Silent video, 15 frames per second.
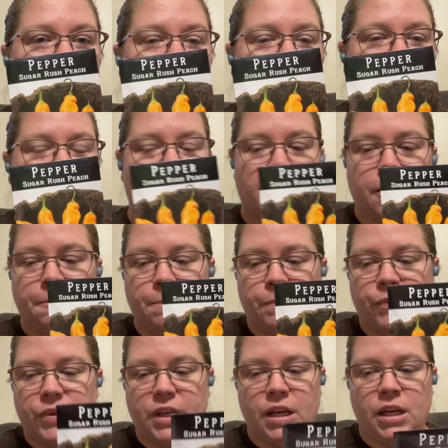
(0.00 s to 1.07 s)
pepper.
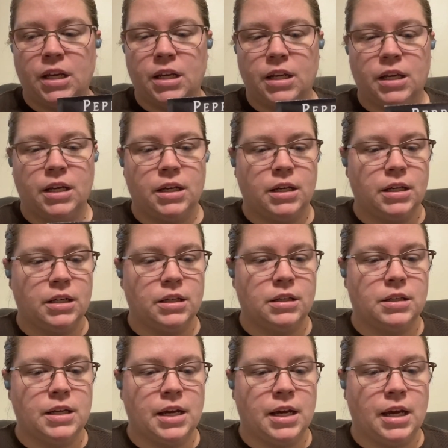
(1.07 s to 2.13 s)
It
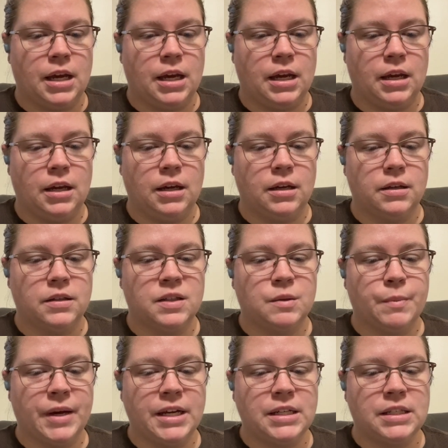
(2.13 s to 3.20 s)
is a
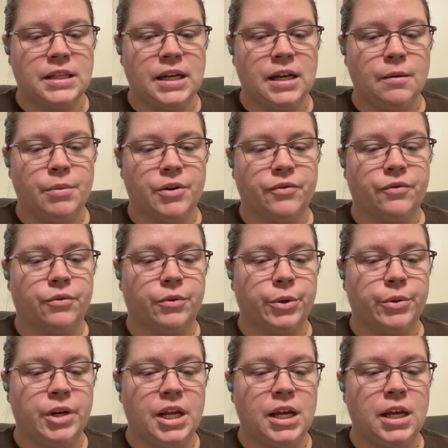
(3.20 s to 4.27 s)
spicy but
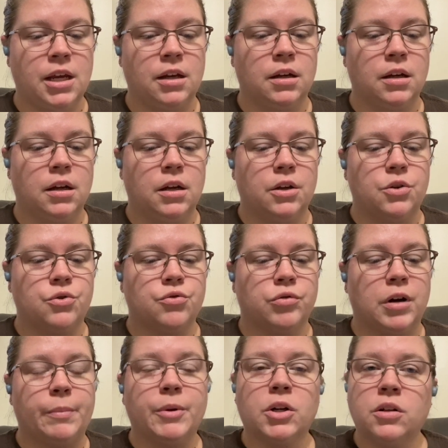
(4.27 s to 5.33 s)
fruity
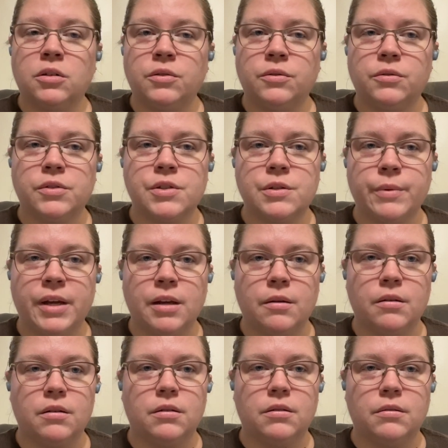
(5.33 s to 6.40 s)
tropical sweet
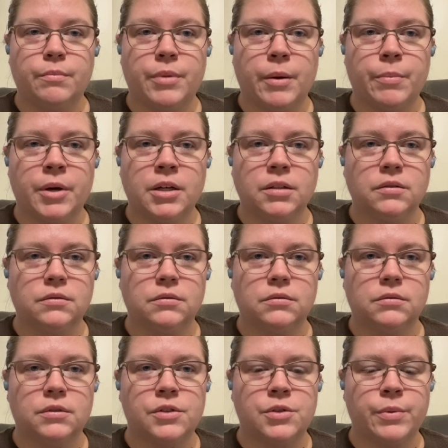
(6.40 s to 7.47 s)
pepper.
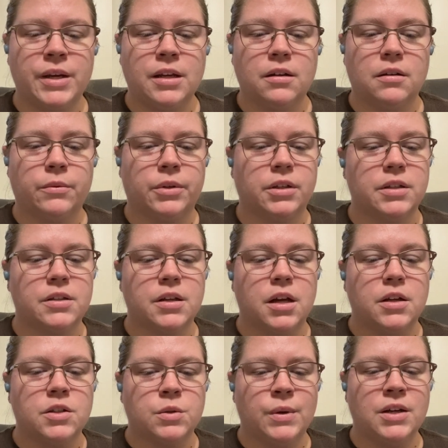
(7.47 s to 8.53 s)
Sweet, well, it's
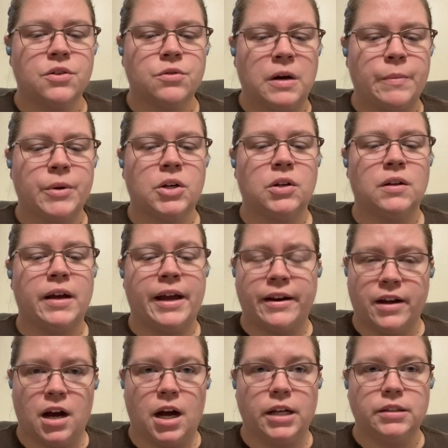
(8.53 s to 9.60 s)
sweet, tropical, and
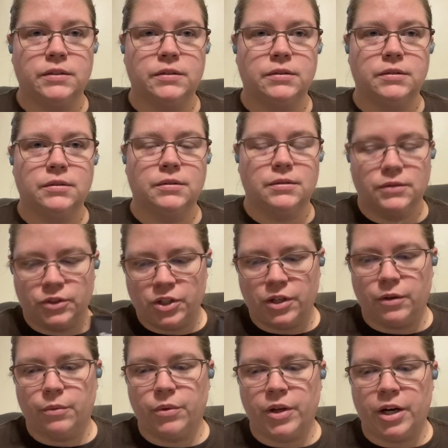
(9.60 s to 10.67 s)
hot.
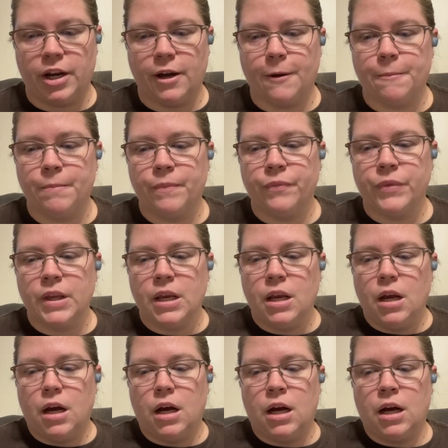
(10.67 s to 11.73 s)
So there you go.
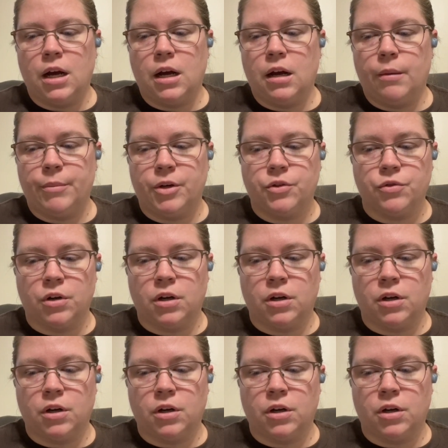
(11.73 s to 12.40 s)
I'm gonna